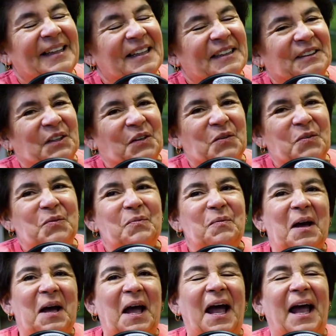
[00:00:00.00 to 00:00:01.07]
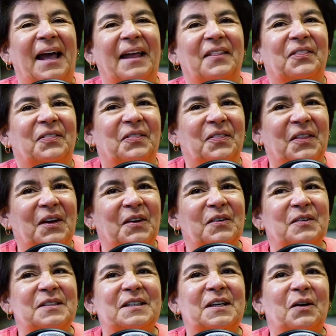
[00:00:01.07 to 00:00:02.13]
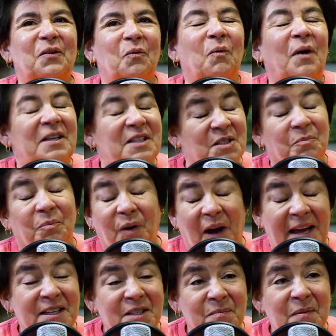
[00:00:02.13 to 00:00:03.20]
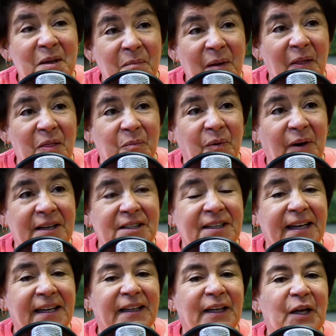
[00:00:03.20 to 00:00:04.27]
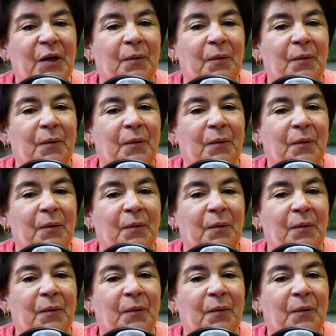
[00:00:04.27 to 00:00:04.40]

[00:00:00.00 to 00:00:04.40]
So there's what surprised me about the project.